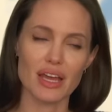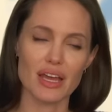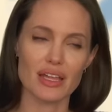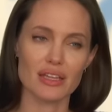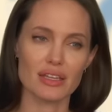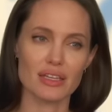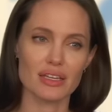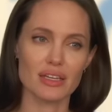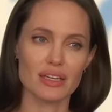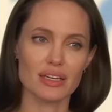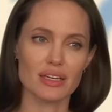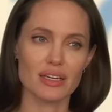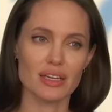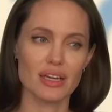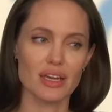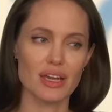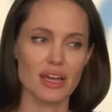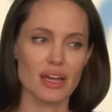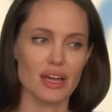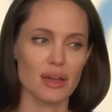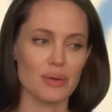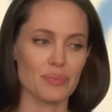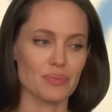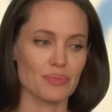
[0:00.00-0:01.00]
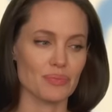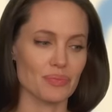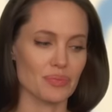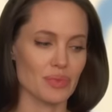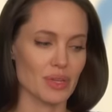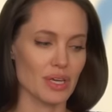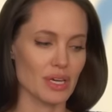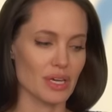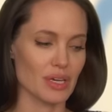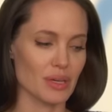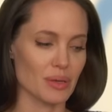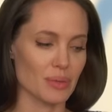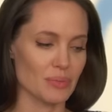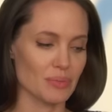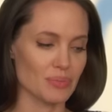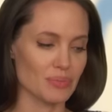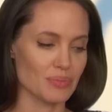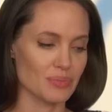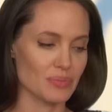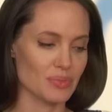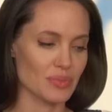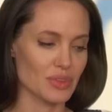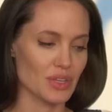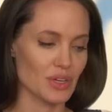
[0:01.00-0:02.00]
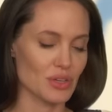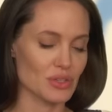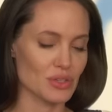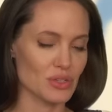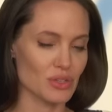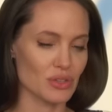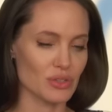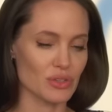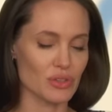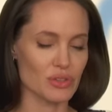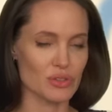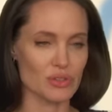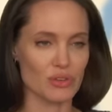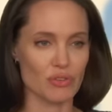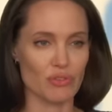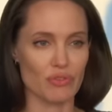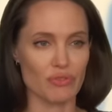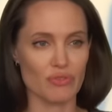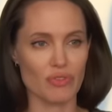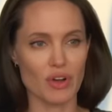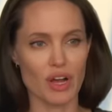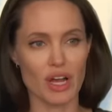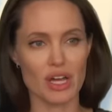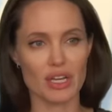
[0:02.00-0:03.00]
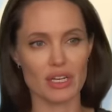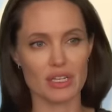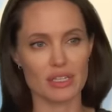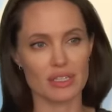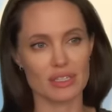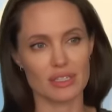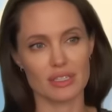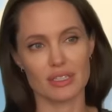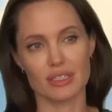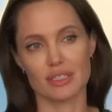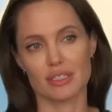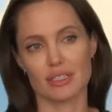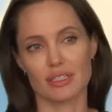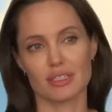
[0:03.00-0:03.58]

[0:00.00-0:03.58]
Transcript: And the there's a fun